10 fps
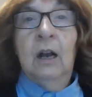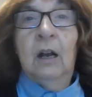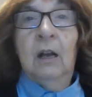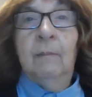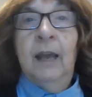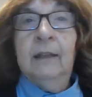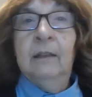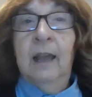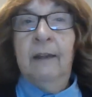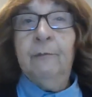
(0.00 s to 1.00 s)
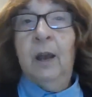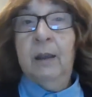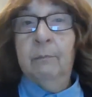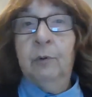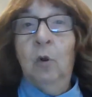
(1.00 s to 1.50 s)
um, had left my
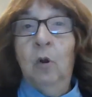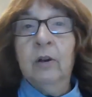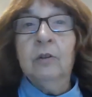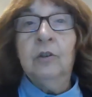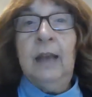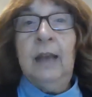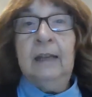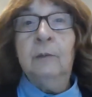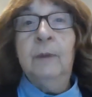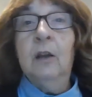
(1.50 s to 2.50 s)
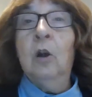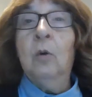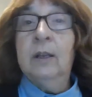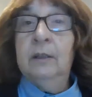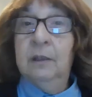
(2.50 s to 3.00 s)
employer to ask me to
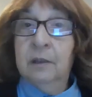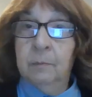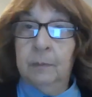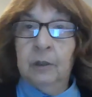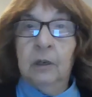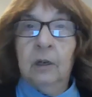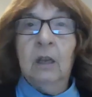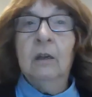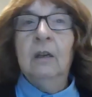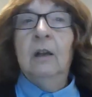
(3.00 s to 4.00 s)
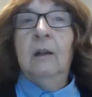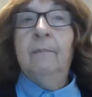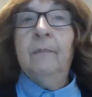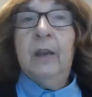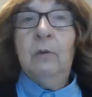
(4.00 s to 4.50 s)
go on disability.
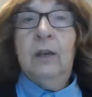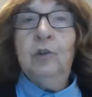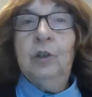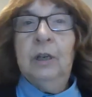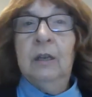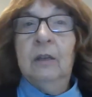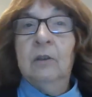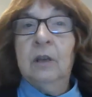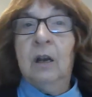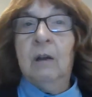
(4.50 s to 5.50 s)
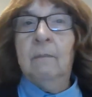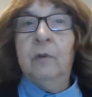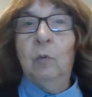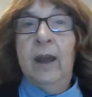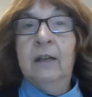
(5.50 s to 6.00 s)
My question is um,
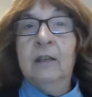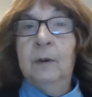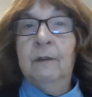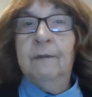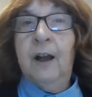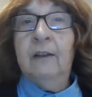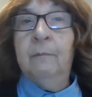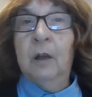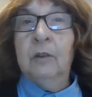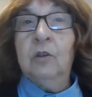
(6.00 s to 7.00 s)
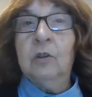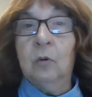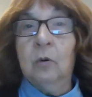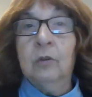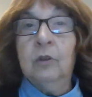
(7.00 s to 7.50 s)
the wait has been five months
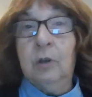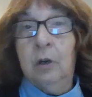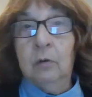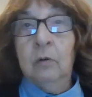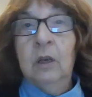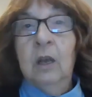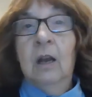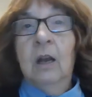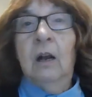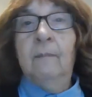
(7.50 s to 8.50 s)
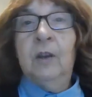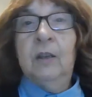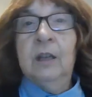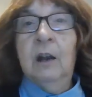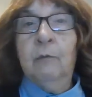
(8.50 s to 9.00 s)
or so. Um,
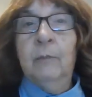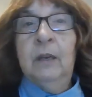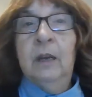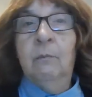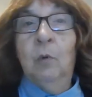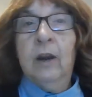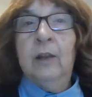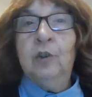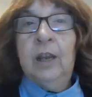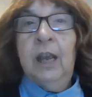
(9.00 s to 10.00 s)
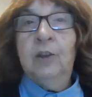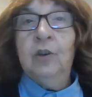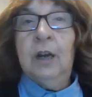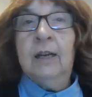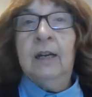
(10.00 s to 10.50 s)
does the government need more
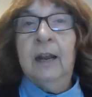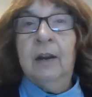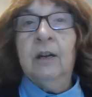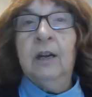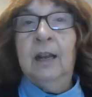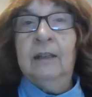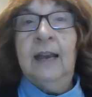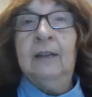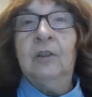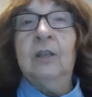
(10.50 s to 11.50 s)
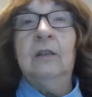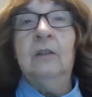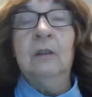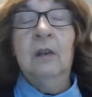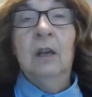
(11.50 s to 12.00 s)
education on inherited
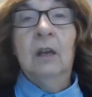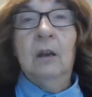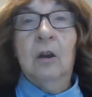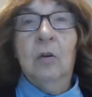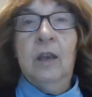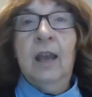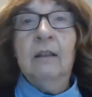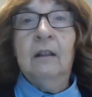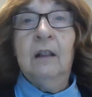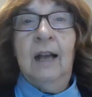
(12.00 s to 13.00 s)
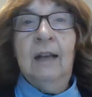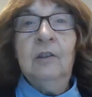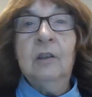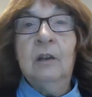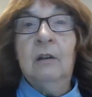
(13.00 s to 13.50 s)
ataxias? Okay,
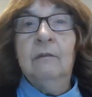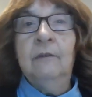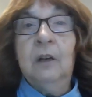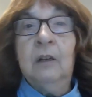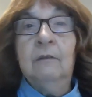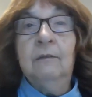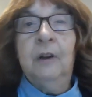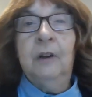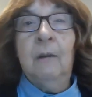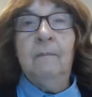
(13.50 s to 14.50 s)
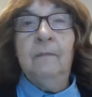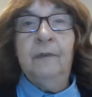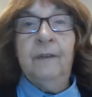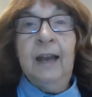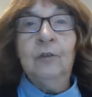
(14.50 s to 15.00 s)
lots of, of um,
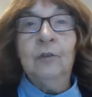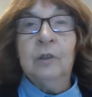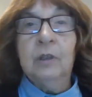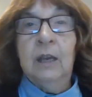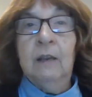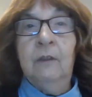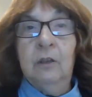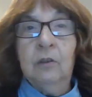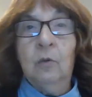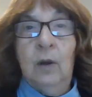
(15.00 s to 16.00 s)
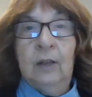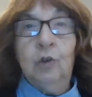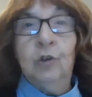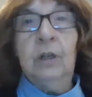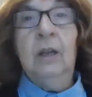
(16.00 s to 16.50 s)
factors in this
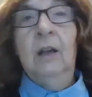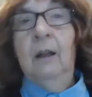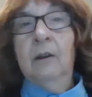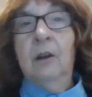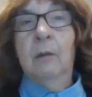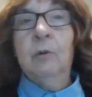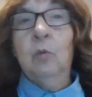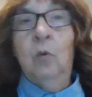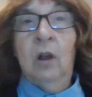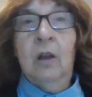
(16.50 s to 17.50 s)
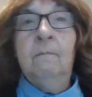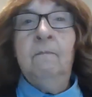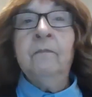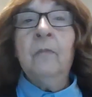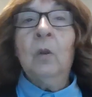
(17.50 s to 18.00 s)
question. Number one,
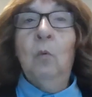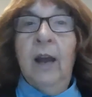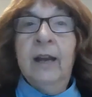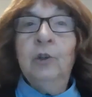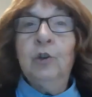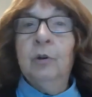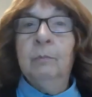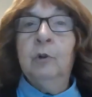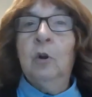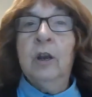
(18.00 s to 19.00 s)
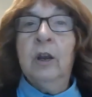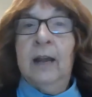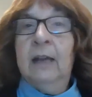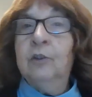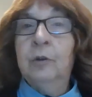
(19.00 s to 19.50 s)
why did your employer
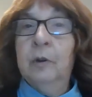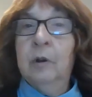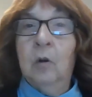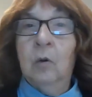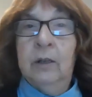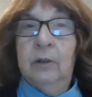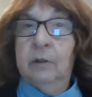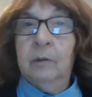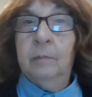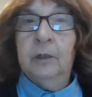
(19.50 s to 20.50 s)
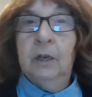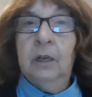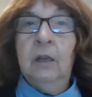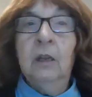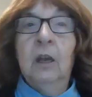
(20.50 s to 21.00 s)
ask you to go on
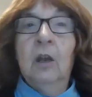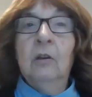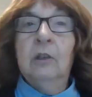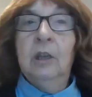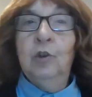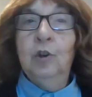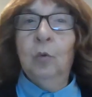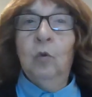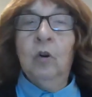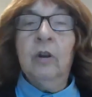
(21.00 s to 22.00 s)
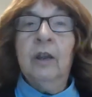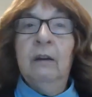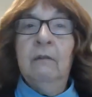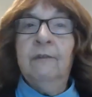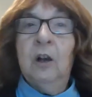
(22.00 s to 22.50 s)
disability? Did your work
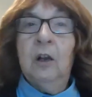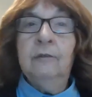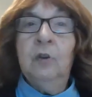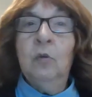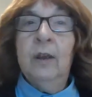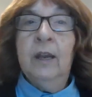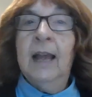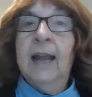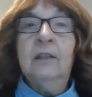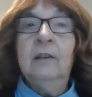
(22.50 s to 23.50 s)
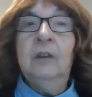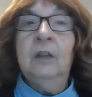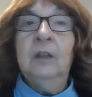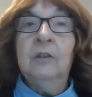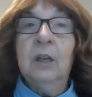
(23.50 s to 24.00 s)
involve you in
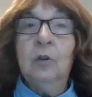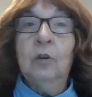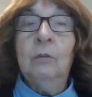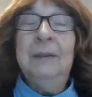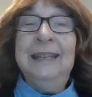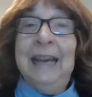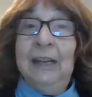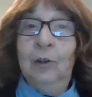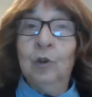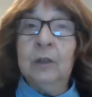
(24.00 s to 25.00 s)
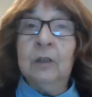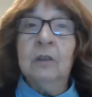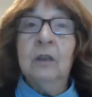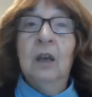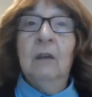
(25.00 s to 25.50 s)
activities that could be
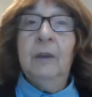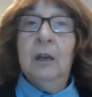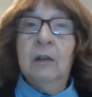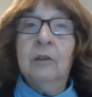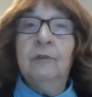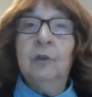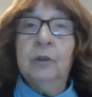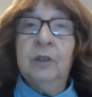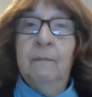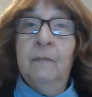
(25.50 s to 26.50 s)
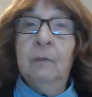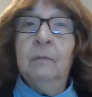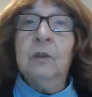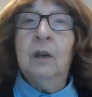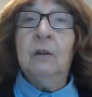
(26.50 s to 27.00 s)
dangerous because of your
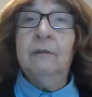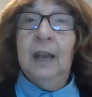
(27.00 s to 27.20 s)
symptoms of